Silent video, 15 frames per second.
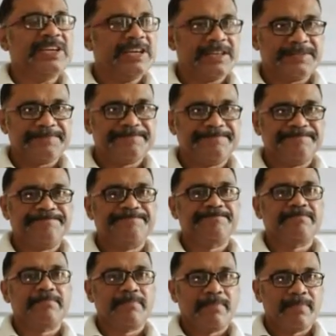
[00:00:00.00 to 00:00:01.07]
here,
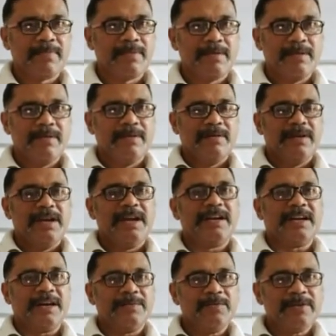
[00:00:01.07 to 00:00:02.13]

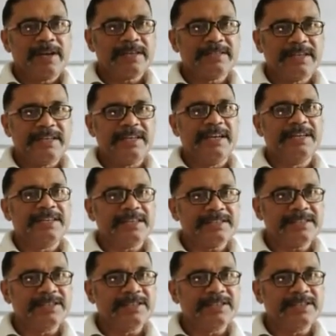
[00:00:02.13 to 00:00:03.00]
and carbon dioxide enters